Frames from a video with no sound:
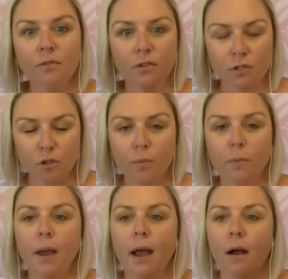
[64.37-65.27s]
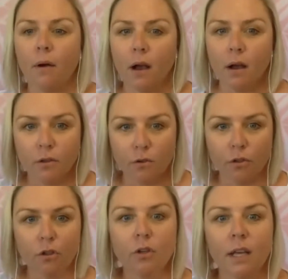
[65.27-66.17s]
your superpower, your
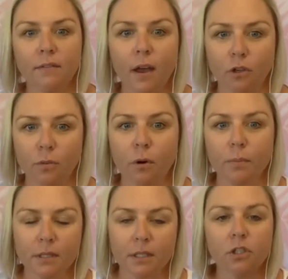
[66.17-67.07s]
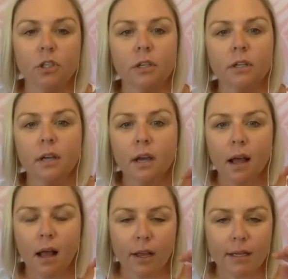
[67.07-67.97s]
unique value proposition,
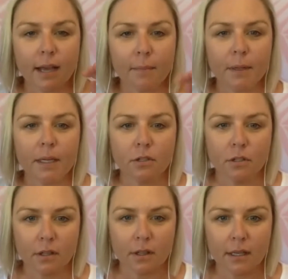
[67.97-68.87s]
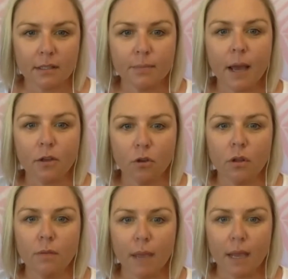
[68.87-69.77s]
like tapping into the things about you
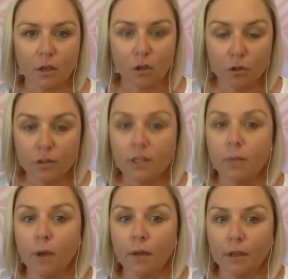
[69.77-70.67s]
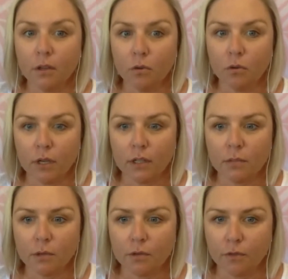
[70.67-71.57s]
that make you someone that your
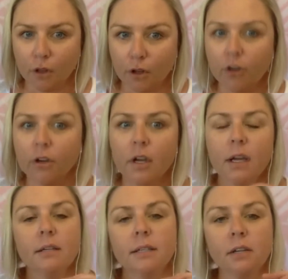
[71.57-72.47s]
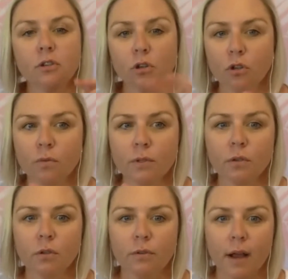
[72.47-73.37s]
audience want to follow. Day 2 was
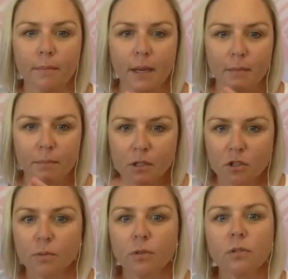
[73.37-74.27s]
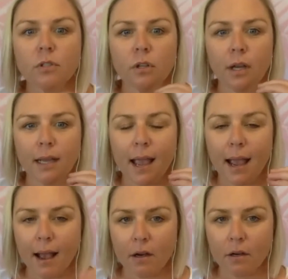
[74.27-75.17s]
all around being bingeable. So like
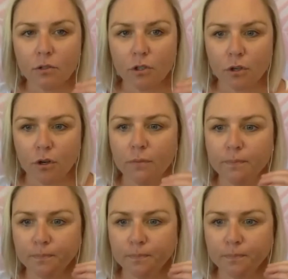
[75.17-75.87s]
how to